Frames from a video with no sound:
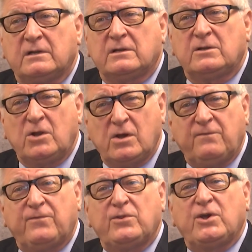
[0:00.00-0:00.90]

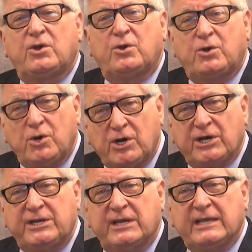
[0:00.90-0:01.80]
look for the
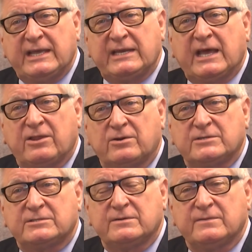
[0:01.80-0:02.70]
good in
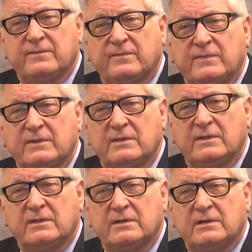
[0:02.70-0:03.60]
others.
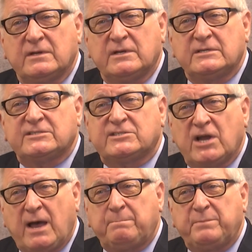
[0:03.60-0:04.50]

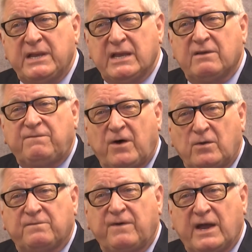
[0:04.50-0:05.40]
Stop being a
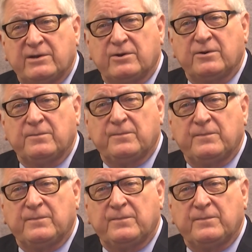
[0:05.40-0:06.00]
fault finder.